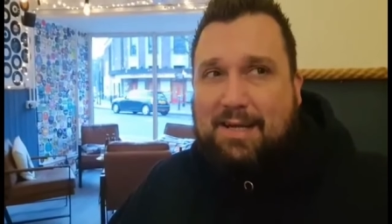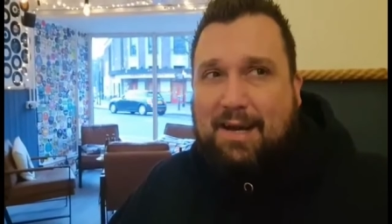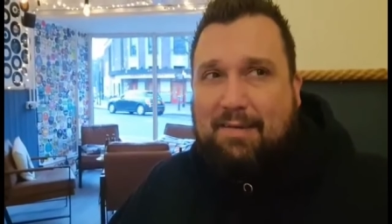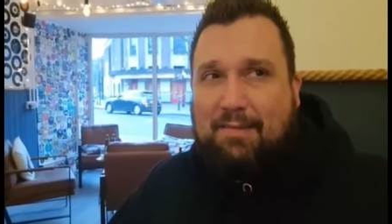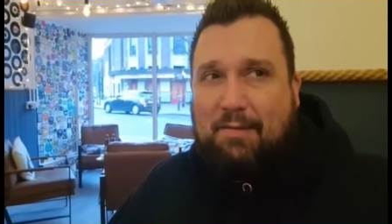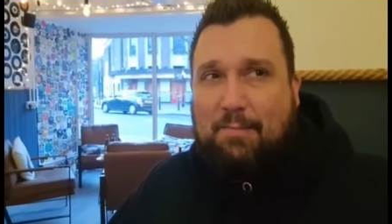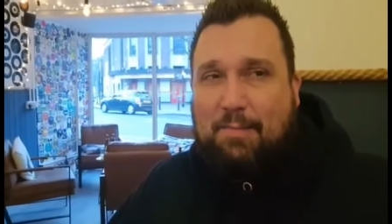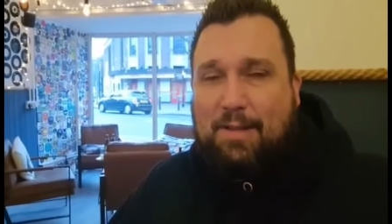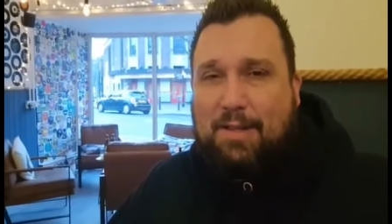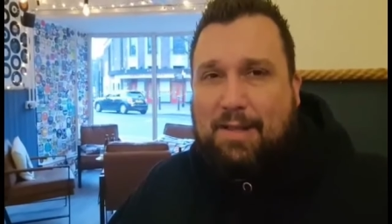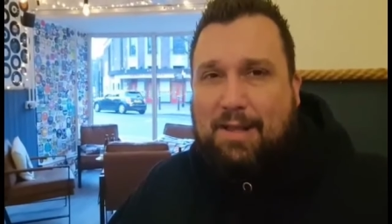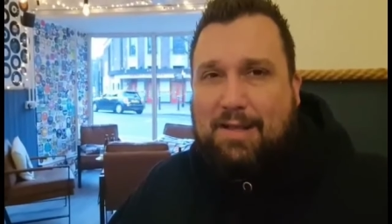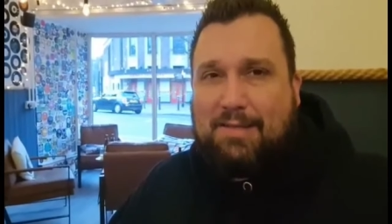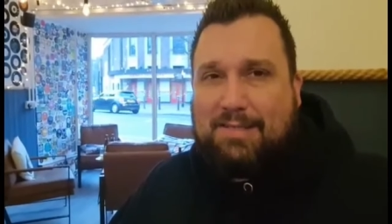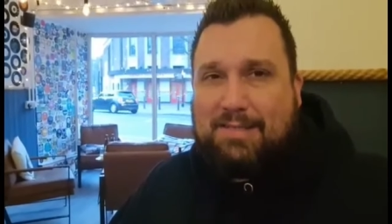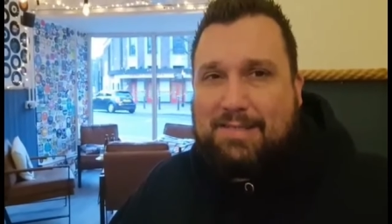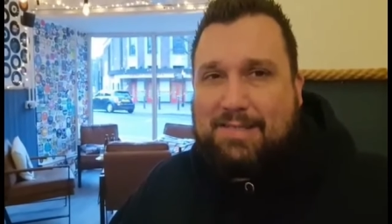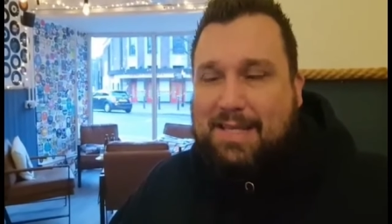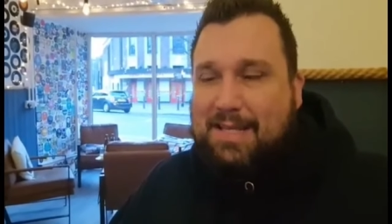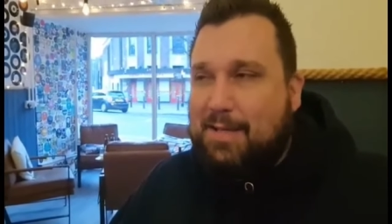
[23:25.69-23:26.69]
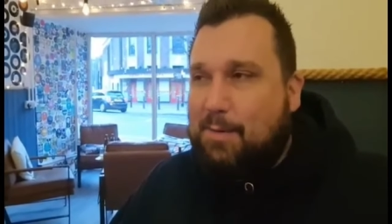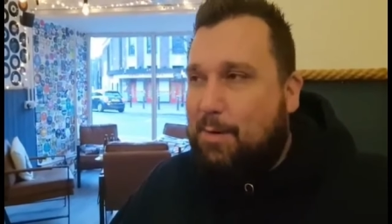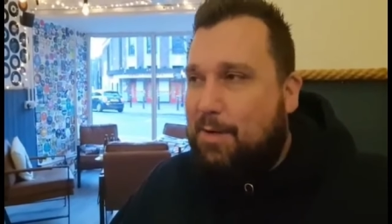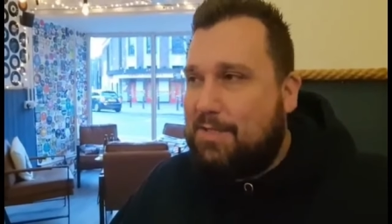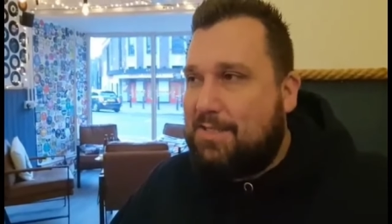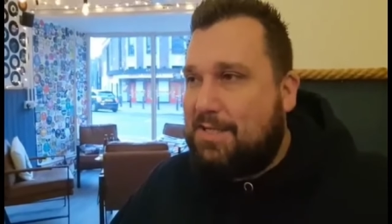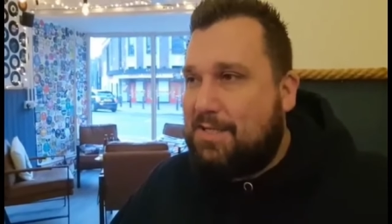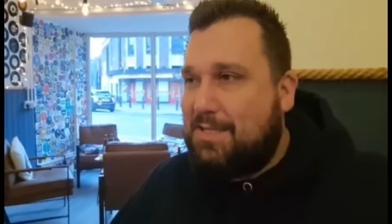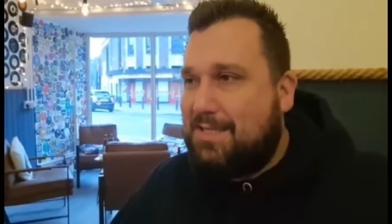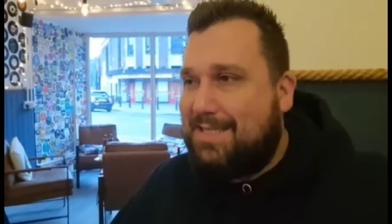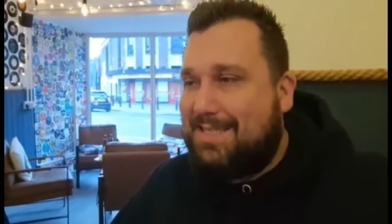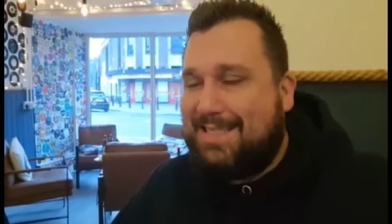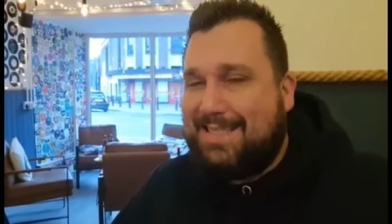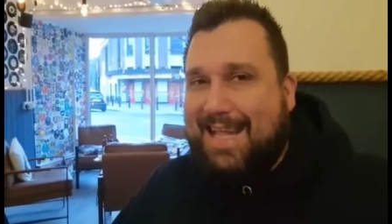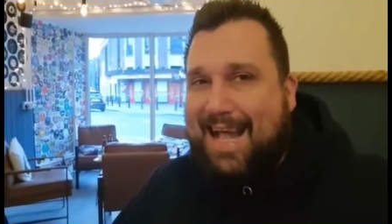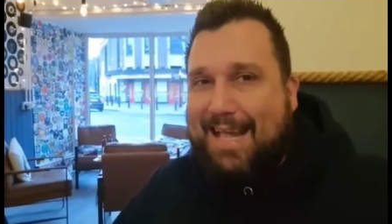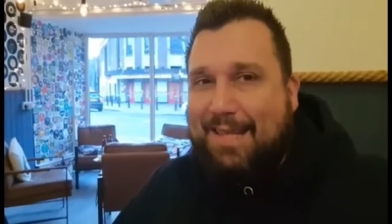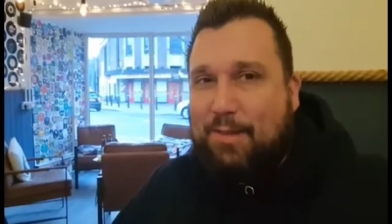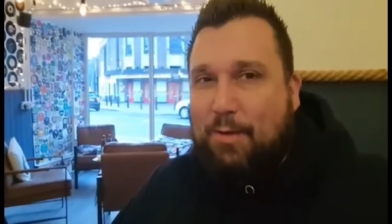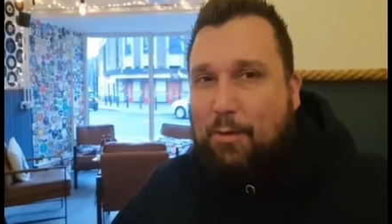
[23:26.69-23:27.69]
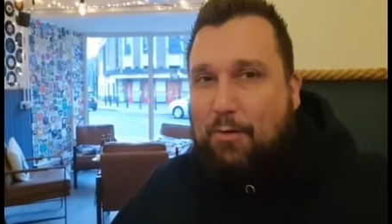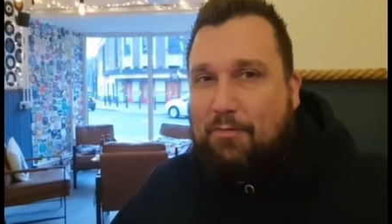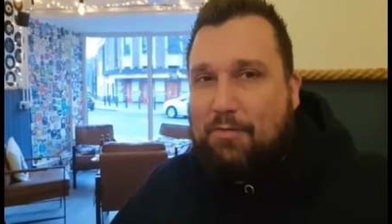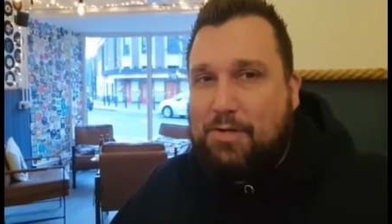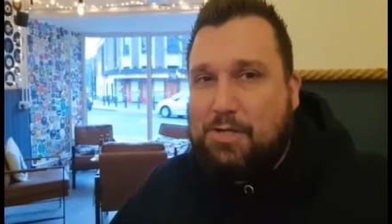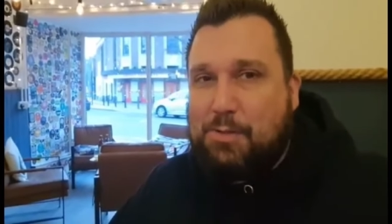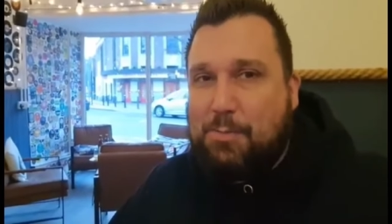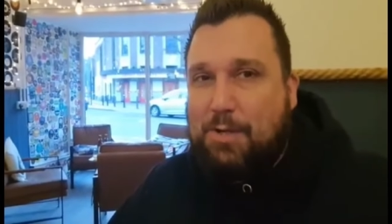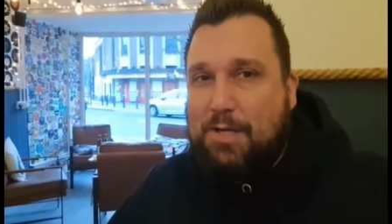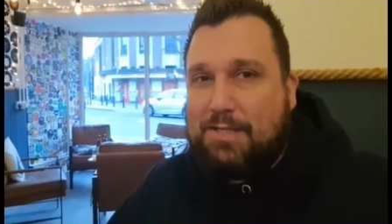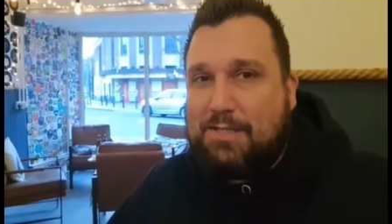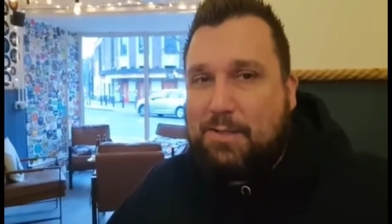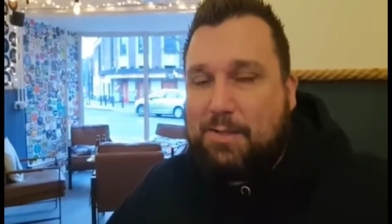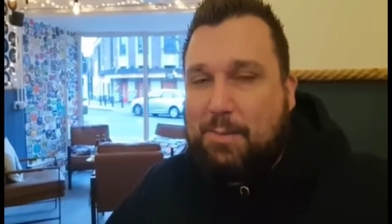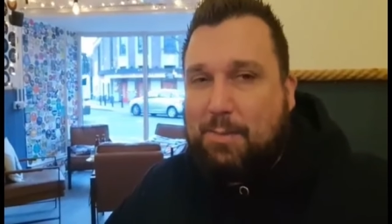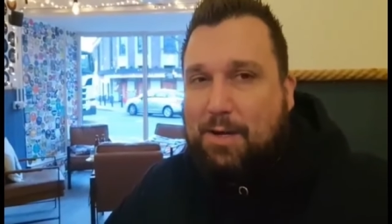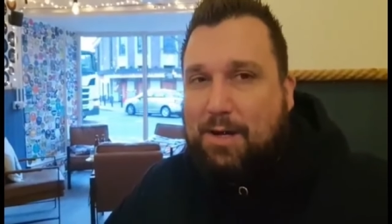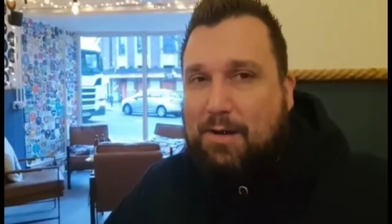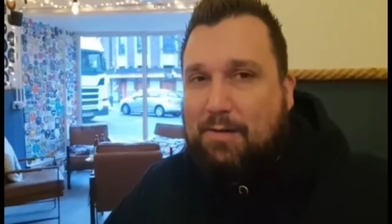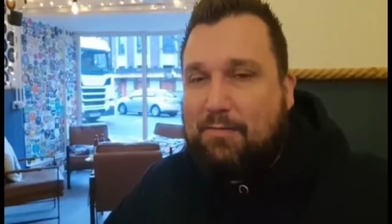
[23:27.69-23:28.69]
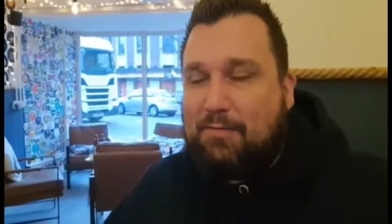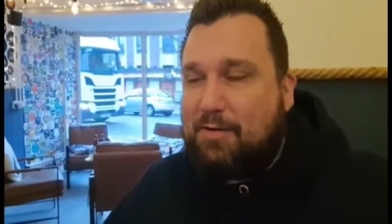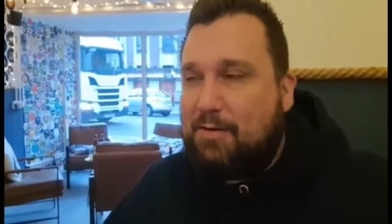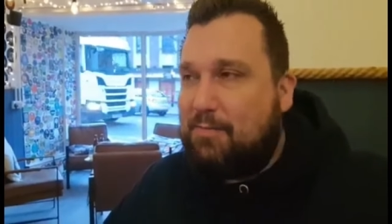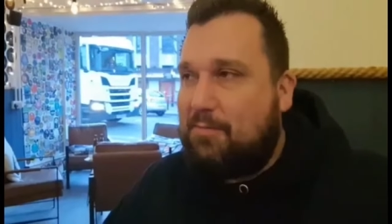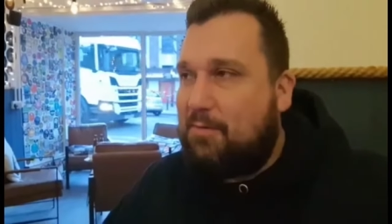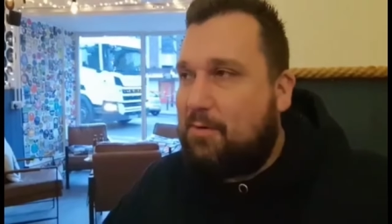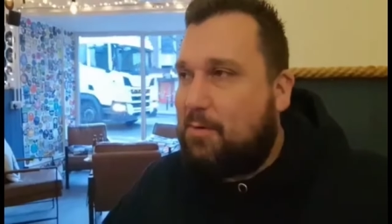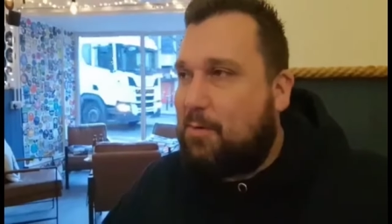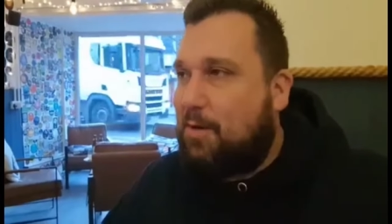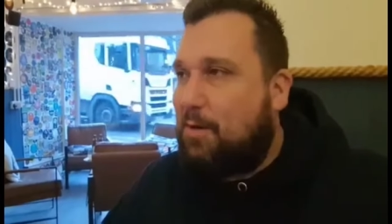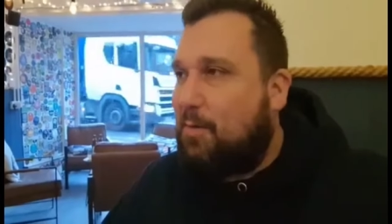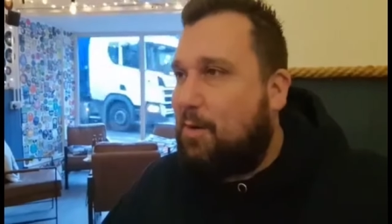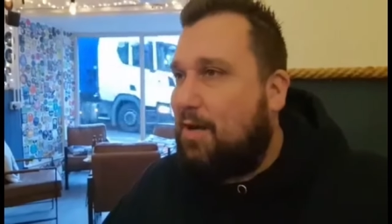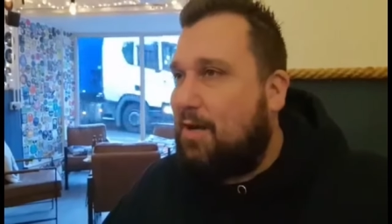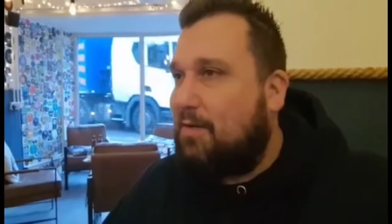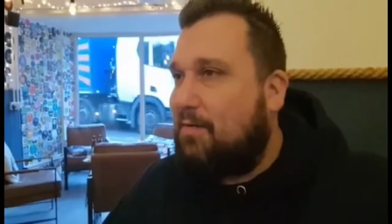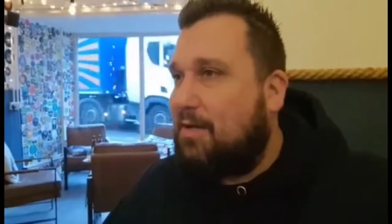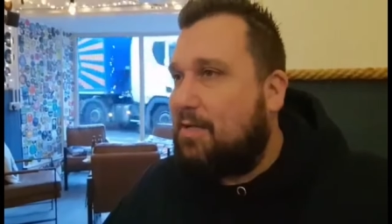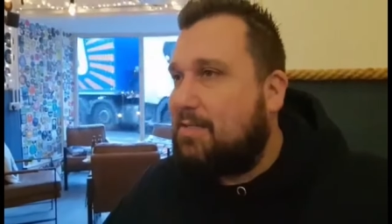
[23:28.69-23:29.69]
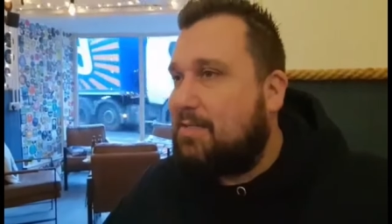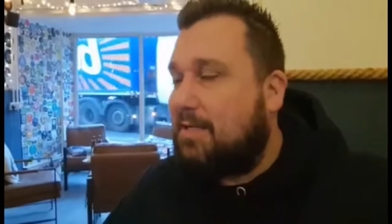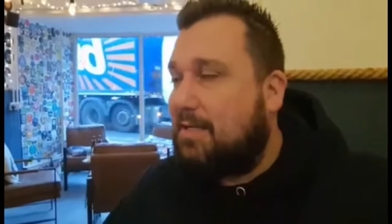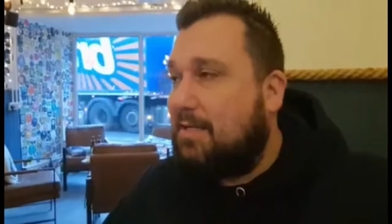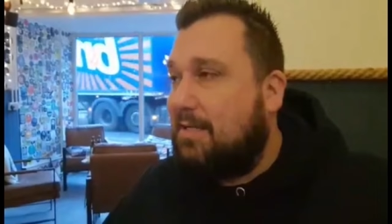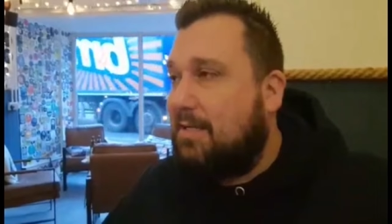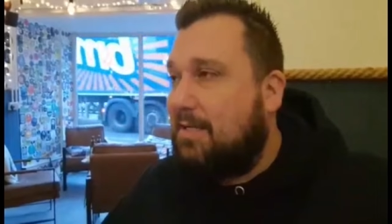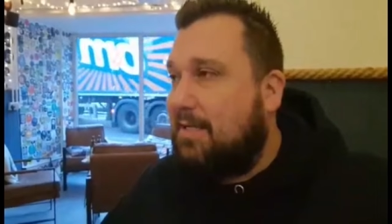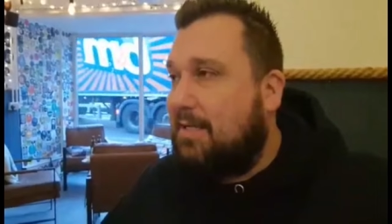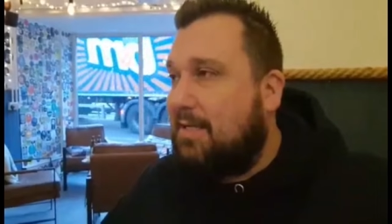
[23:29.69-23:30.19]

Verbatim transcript: I've never been I've seen quite such a standoffish person on the bar for, for quite a while. I think so.